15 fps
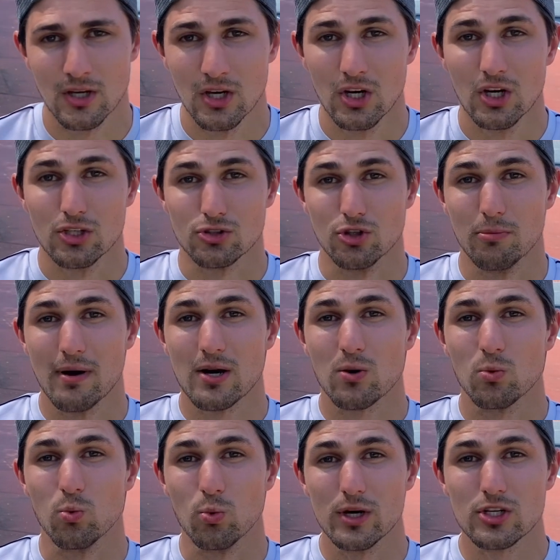So no matter
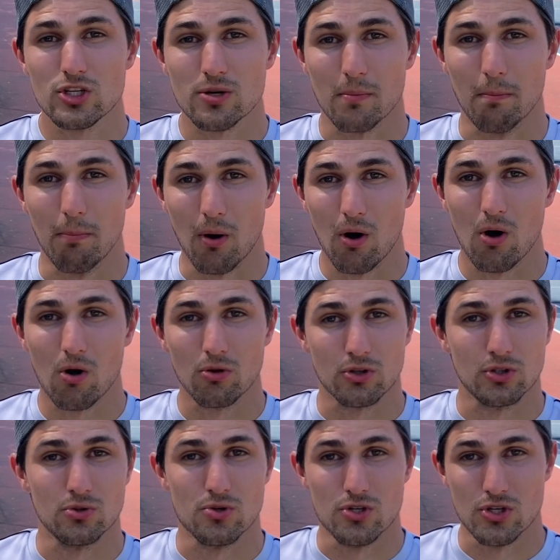which ball
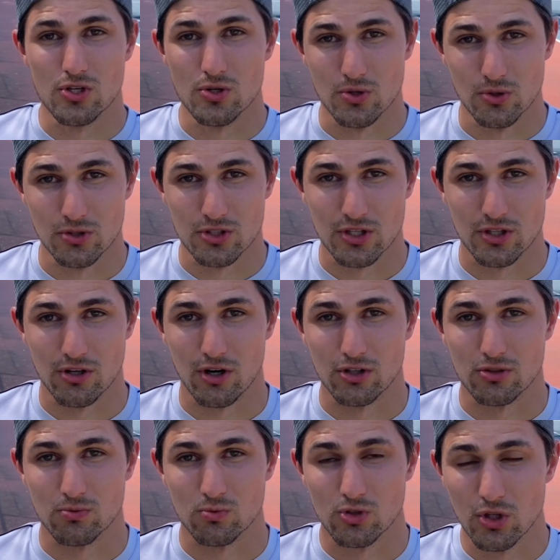you use, there are
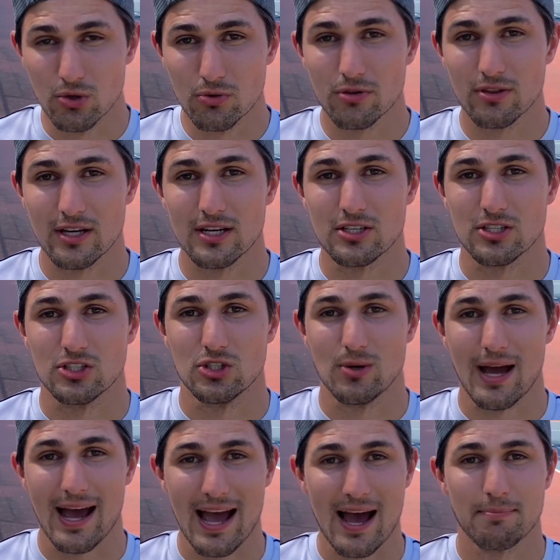2 things that
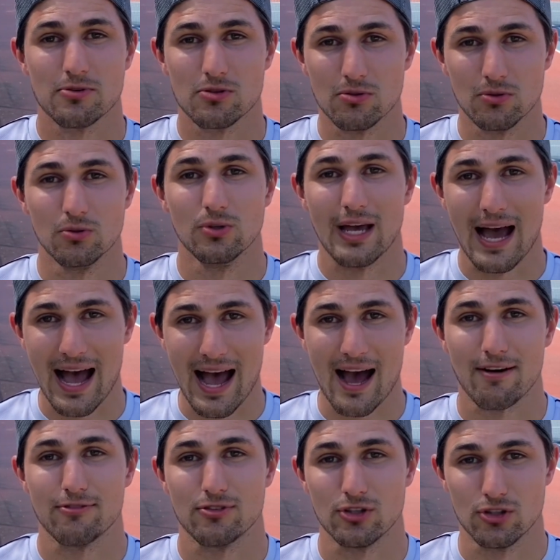you absolutely
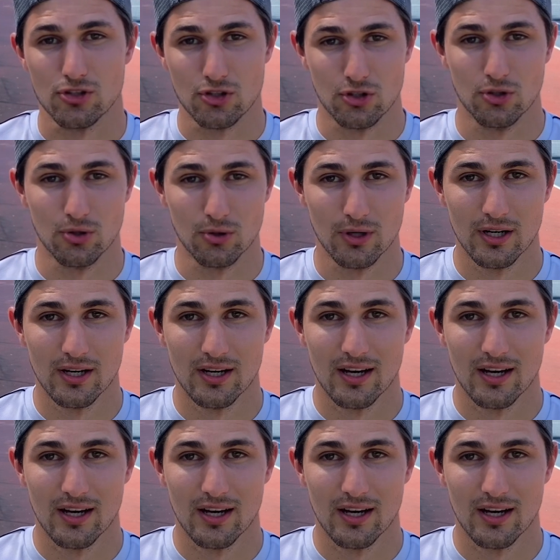have to do